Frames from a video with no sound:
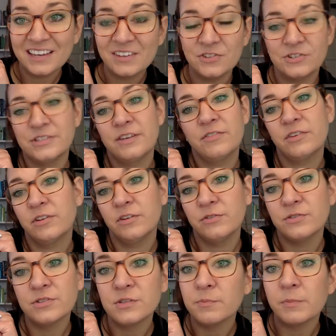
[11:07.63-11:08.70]
You just have to
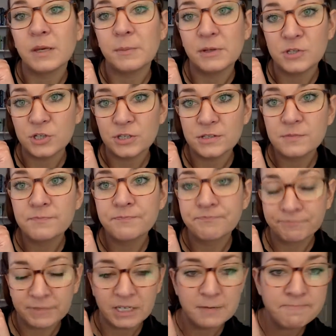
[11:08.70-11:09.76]
include some images,
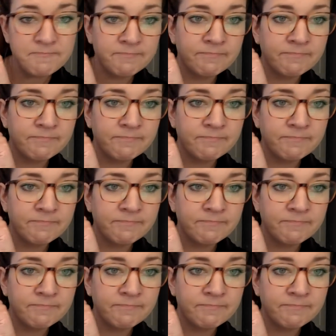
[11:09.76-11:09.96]
okay?